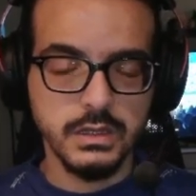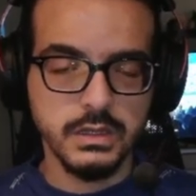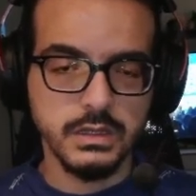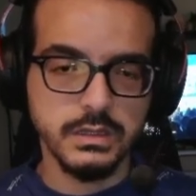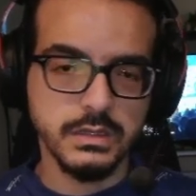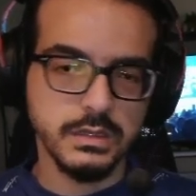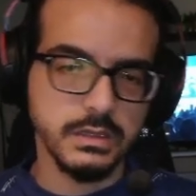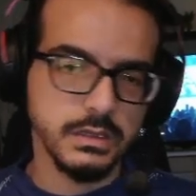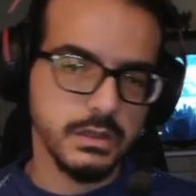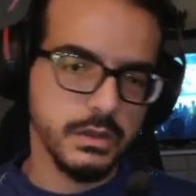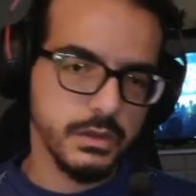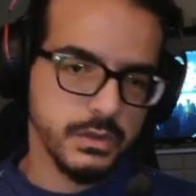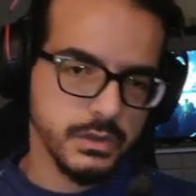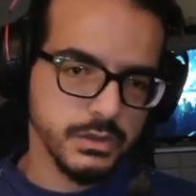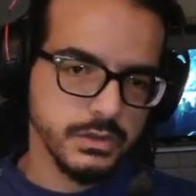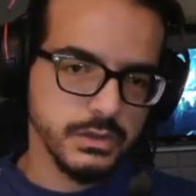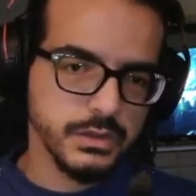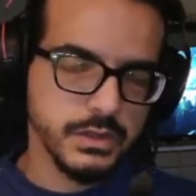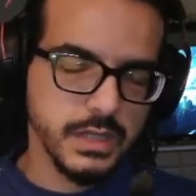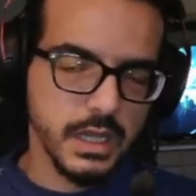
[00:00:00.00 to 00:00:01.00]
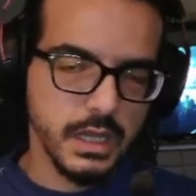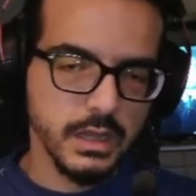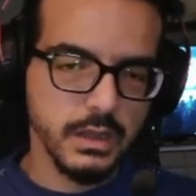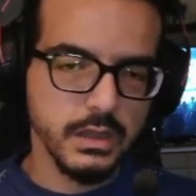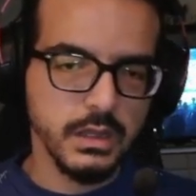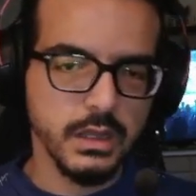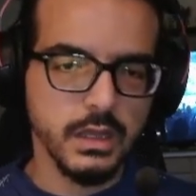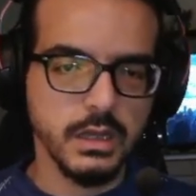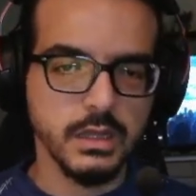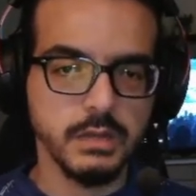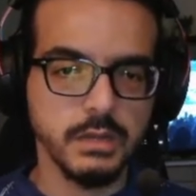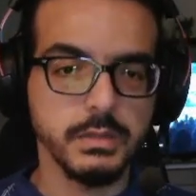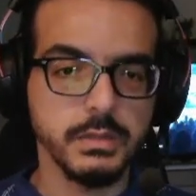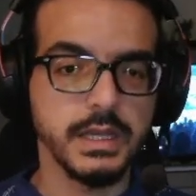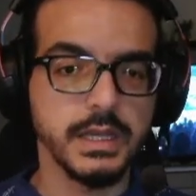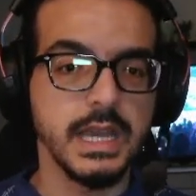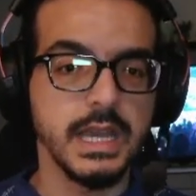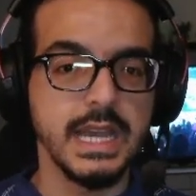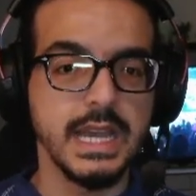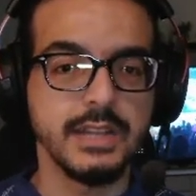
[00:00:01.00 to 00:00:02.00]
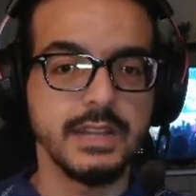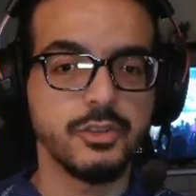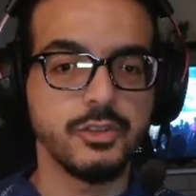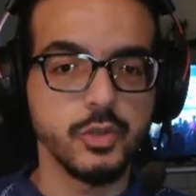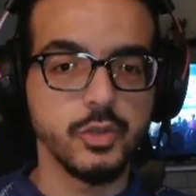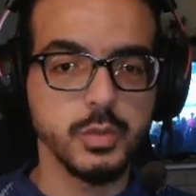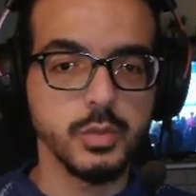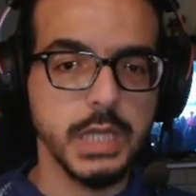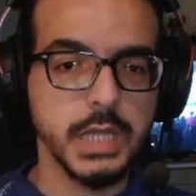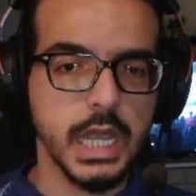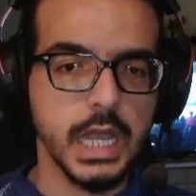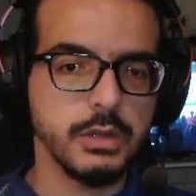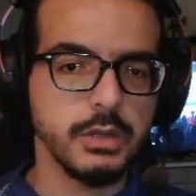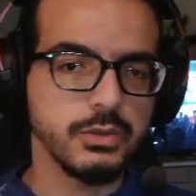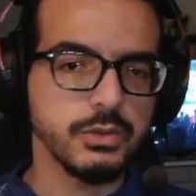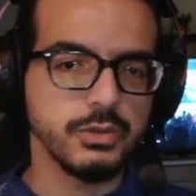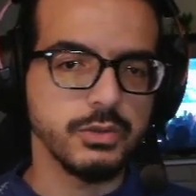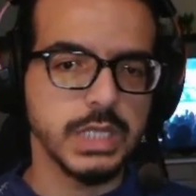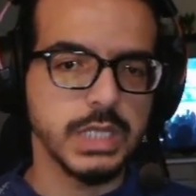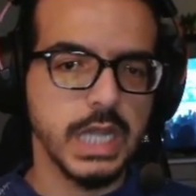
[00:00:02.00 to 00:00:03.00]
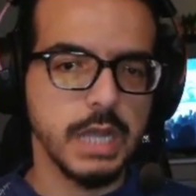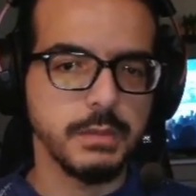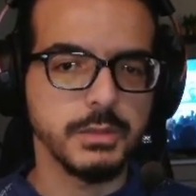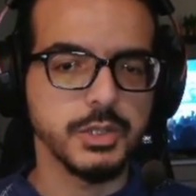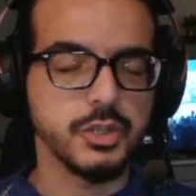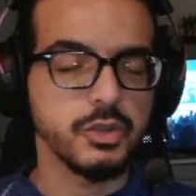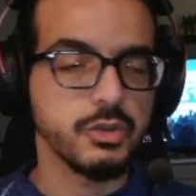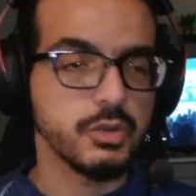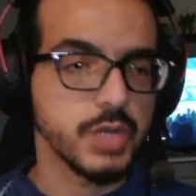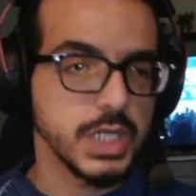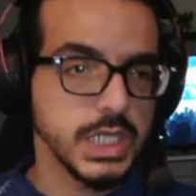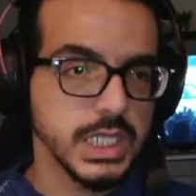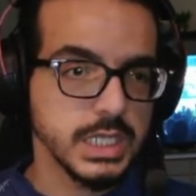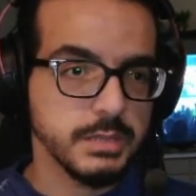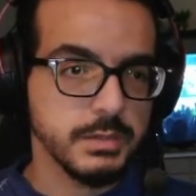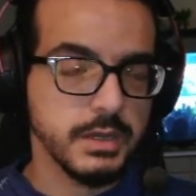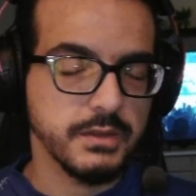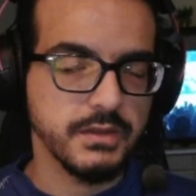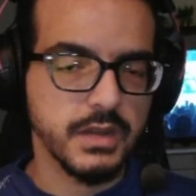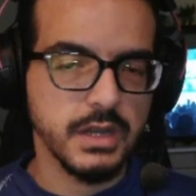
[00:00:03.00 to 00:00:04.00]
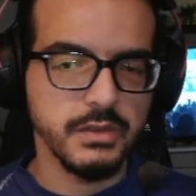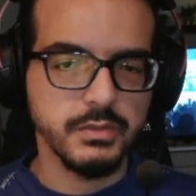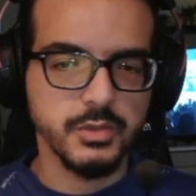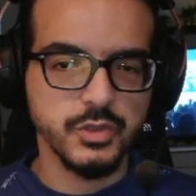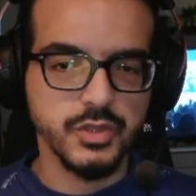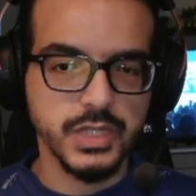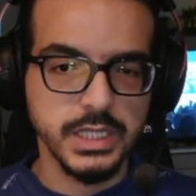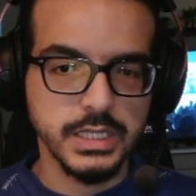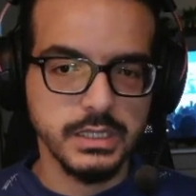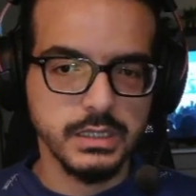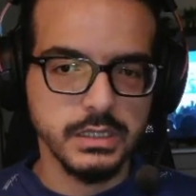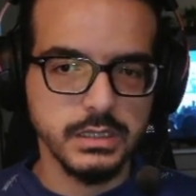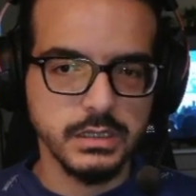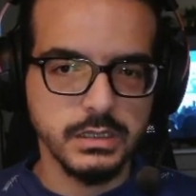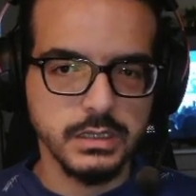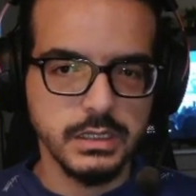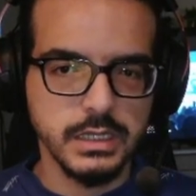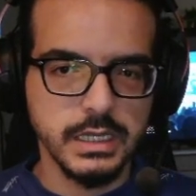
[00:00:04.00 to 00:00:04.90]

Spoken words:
His third skill gonna be troop counter damage increase by 5%,